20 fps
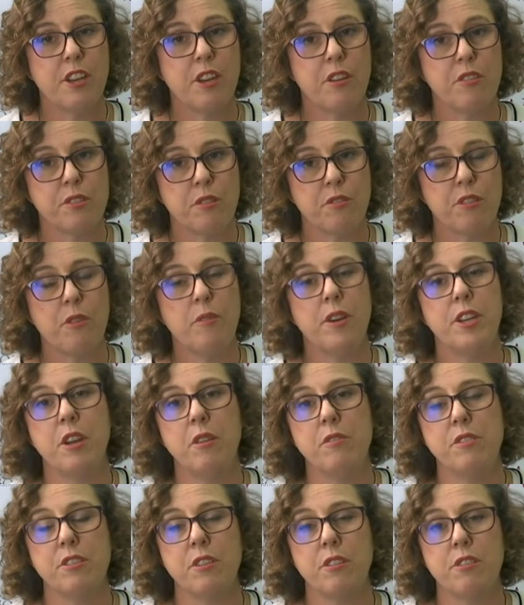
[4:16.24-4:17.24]
goes, although I
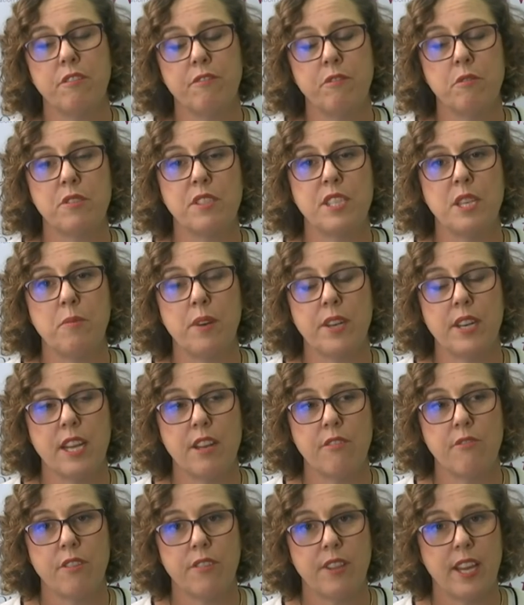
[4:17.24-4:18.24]
notice on the FTSE
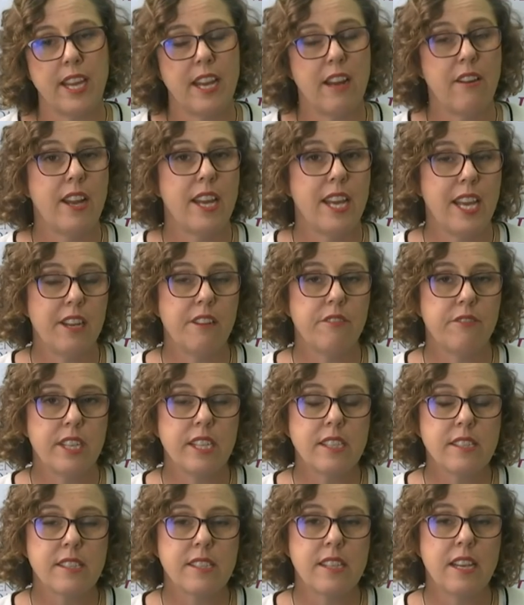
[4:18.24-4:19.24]
100 they are ahead of
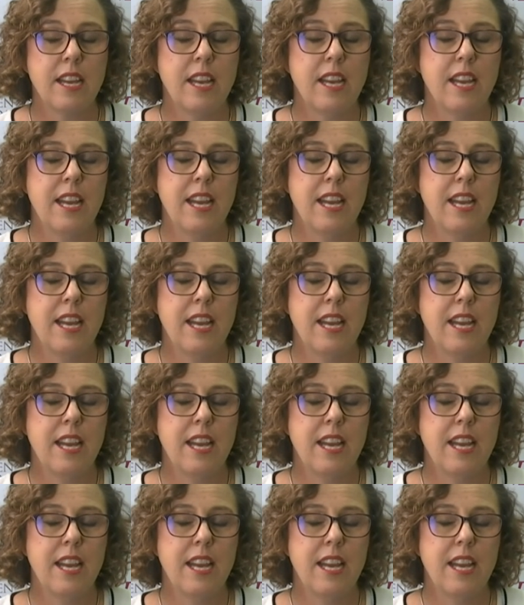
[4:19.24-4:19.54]
us,